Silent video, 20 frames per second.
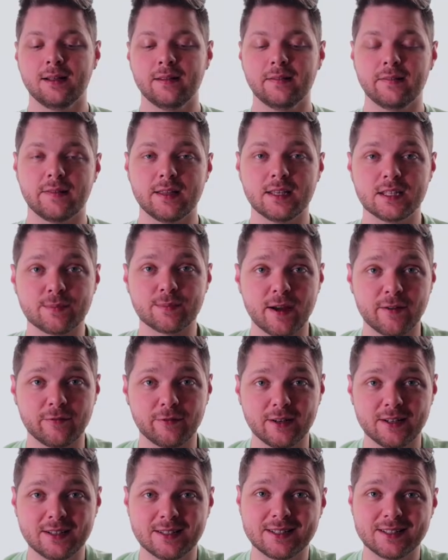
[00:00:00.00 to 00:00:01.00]
This, my
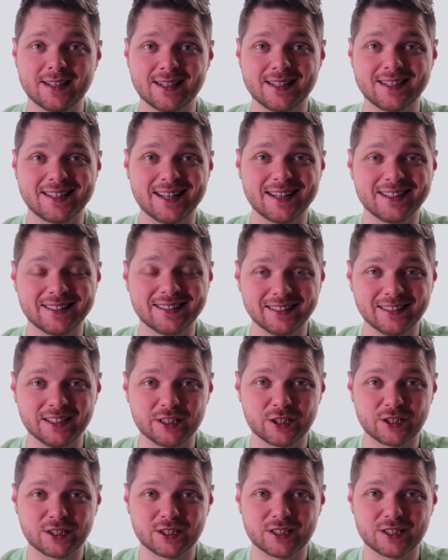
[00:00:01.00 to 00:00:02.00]
friends, is a
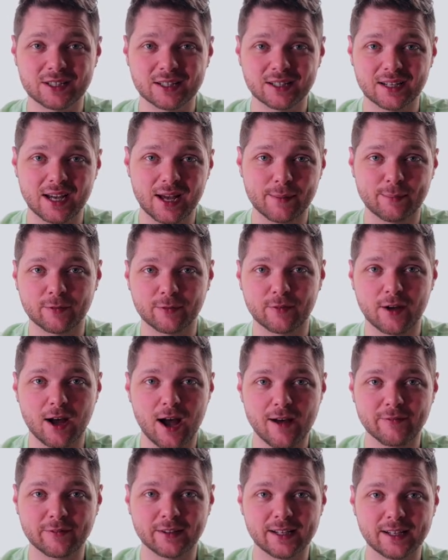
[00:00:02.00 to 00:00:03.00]
delicious cup of
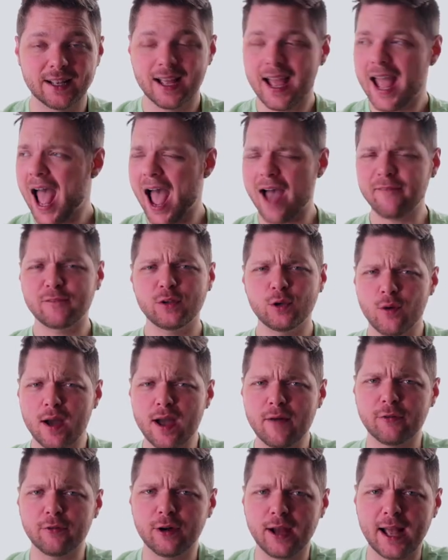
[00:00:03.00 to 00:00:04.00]
coffee. Have you
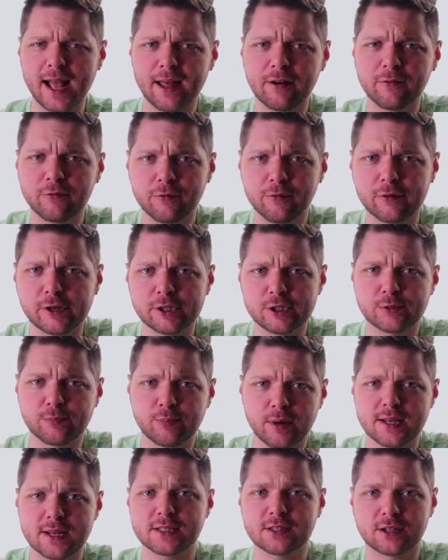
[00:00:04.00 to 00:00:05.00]
ever had French
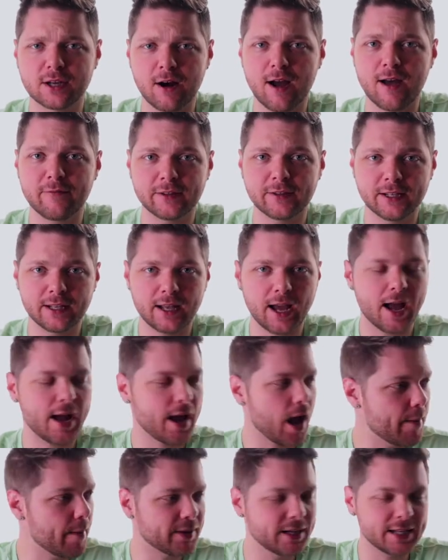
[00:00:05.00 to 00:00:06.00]
pressed coffee?
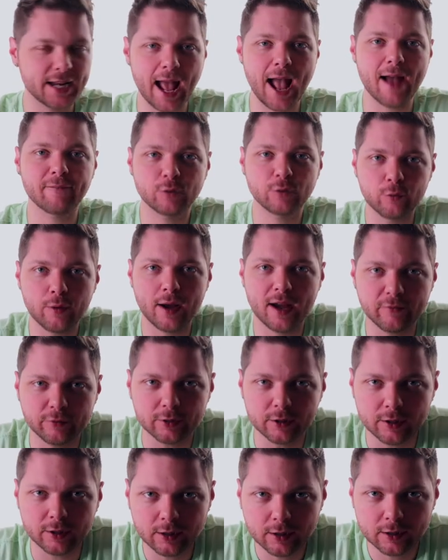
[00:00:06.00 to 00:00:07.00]
I, I mean, have you
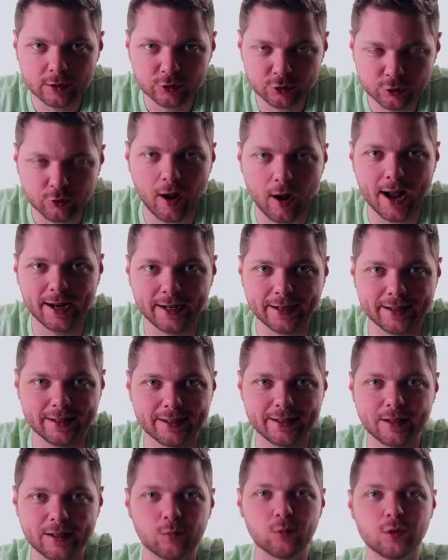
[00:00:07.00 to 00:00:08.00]
ever tried it?
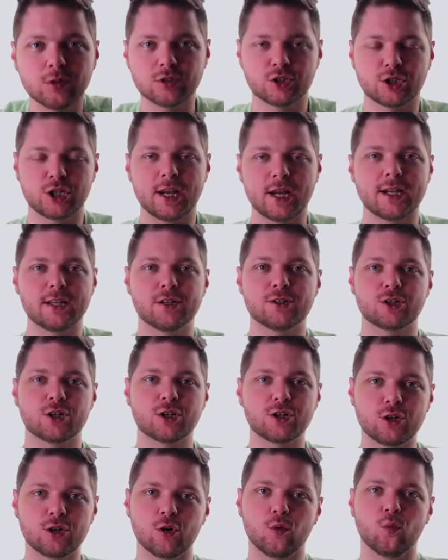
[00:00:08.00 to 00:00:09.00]
It will change
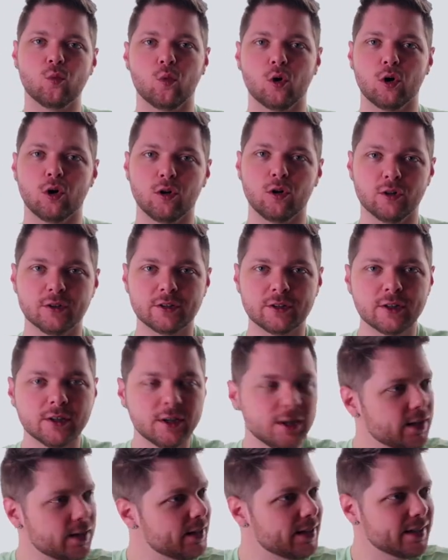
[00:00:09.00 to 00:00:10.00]
your world
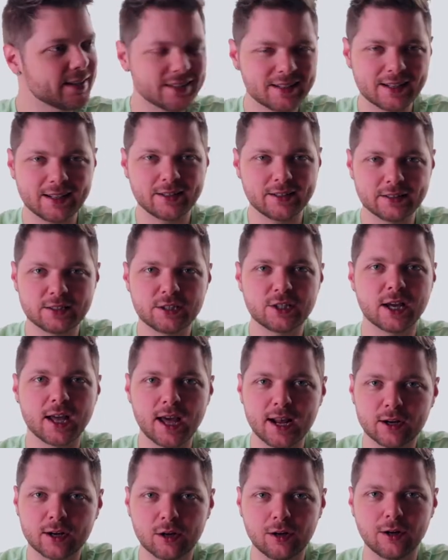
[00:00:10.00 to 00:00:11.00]
you
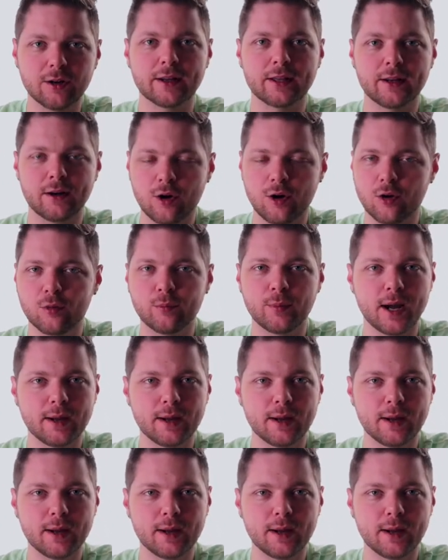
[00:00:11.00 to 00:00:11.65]
got a Keurig at home.